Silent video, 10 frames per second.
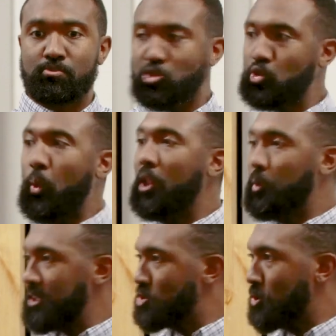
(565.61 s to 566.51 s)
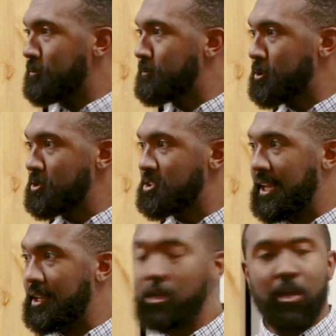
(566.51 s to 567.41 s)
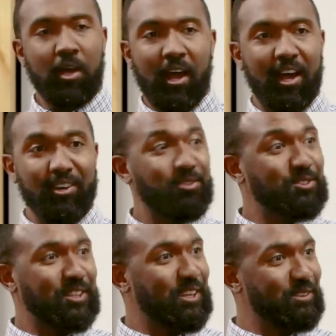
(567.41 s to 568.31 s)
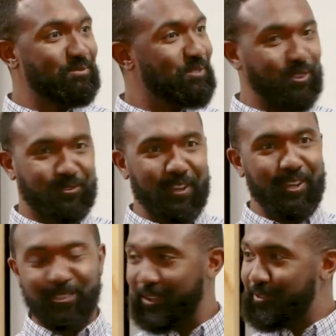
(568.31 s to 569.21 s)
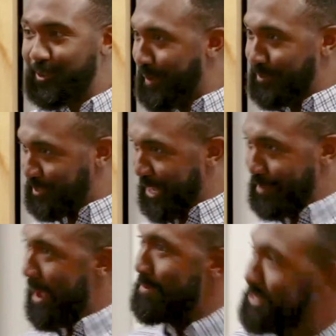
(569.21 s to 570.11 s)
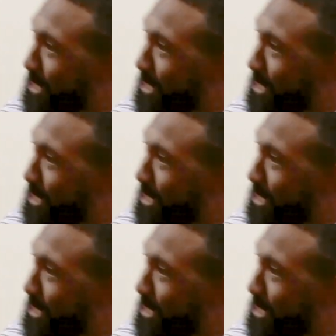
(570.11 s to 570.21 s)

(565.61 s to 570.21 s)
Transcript: swallowing certain foods, and we've seen those videos of where people take babies